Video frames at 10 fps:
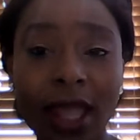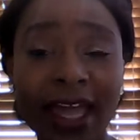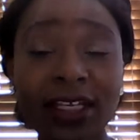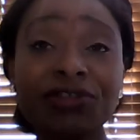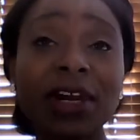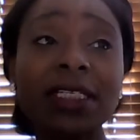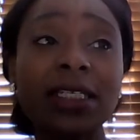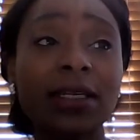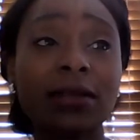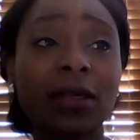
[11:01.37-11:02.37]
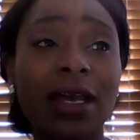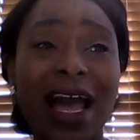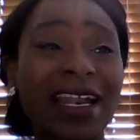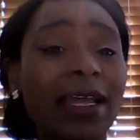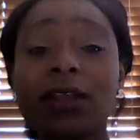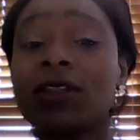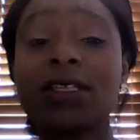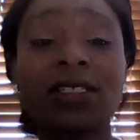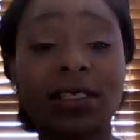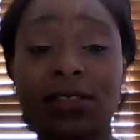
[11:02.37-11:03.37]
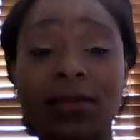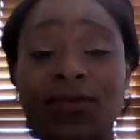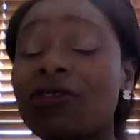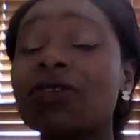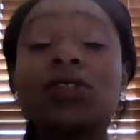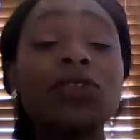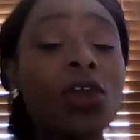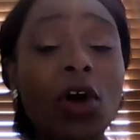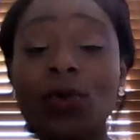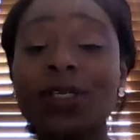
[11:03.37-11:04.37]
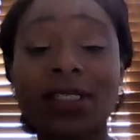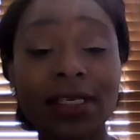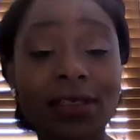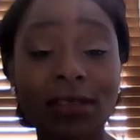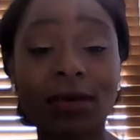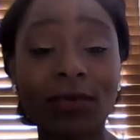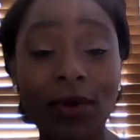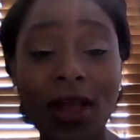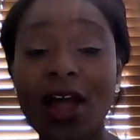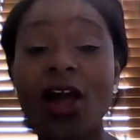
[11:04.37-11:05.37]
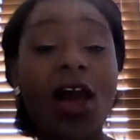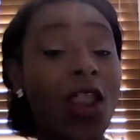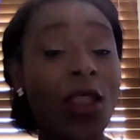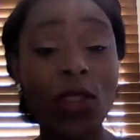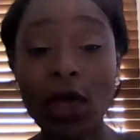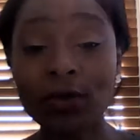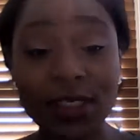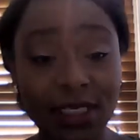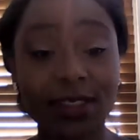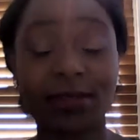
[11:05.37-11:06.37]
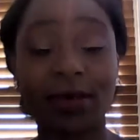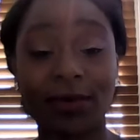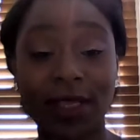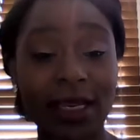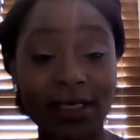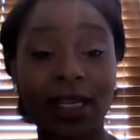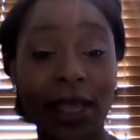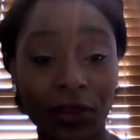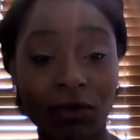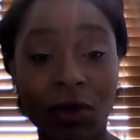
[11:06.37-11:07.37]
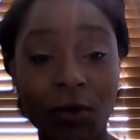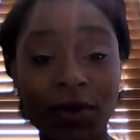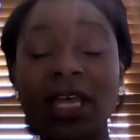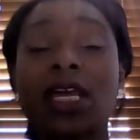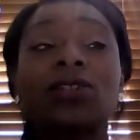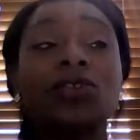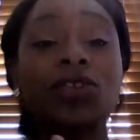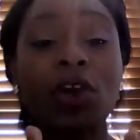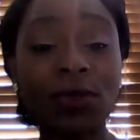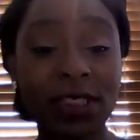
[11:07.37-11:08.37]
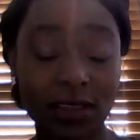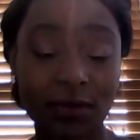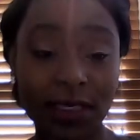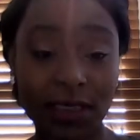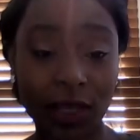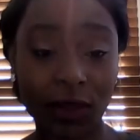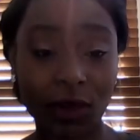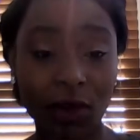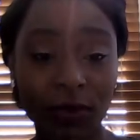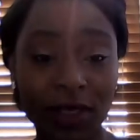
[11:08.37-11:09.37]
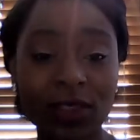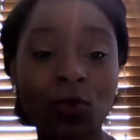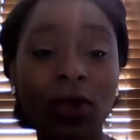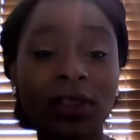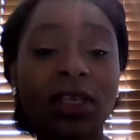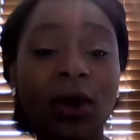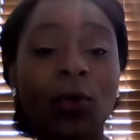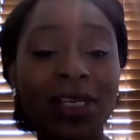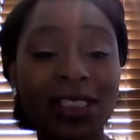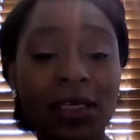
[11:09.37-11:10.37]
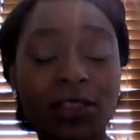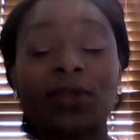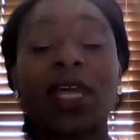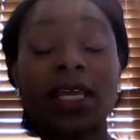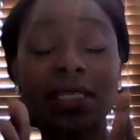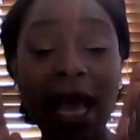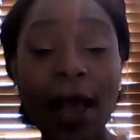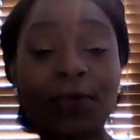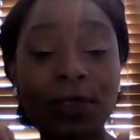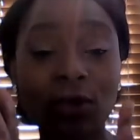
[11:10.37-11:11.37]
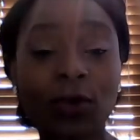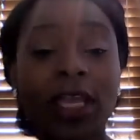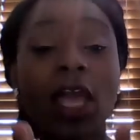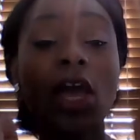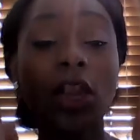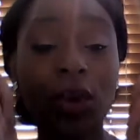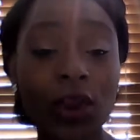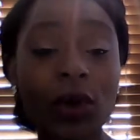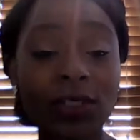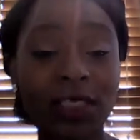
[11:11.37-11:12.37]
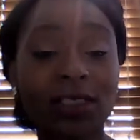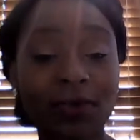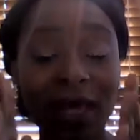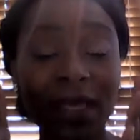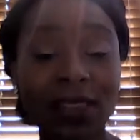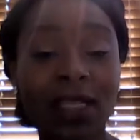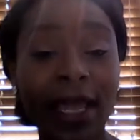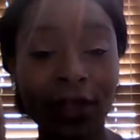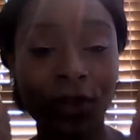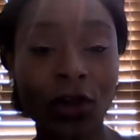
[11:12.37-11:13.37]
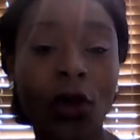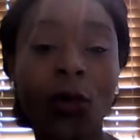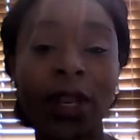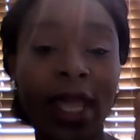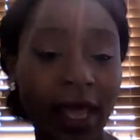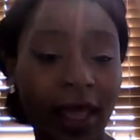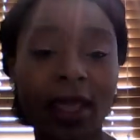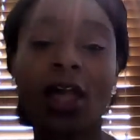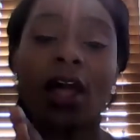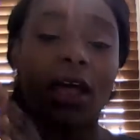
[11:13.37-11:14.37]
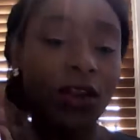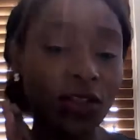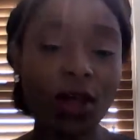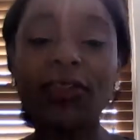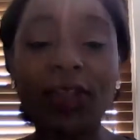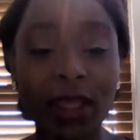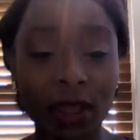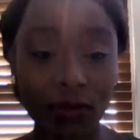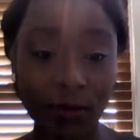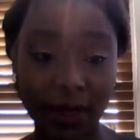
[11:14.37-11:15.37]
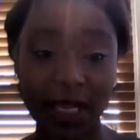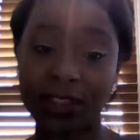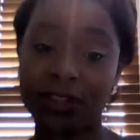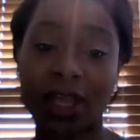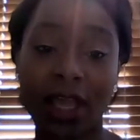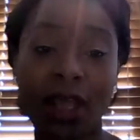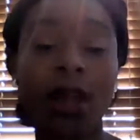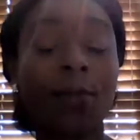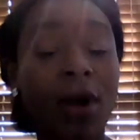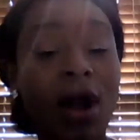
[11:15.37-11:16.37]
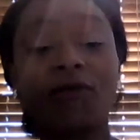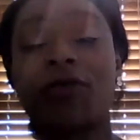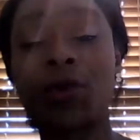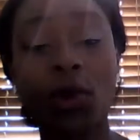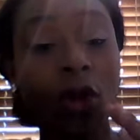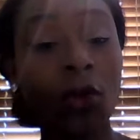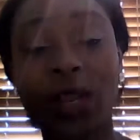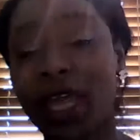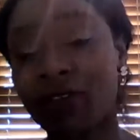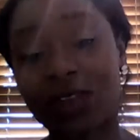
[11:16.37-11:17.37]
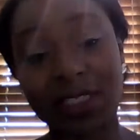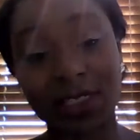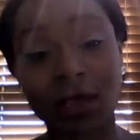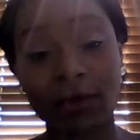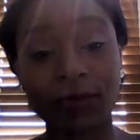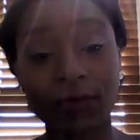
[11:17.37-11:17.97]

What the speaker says: hair stranding and any other system, there is no system that is like your own. There is no system that's like your own. That's one thing I want to say to you. There is absolutely no system that is like your own hair. Nothing can replace your hair apart from your own hair itself.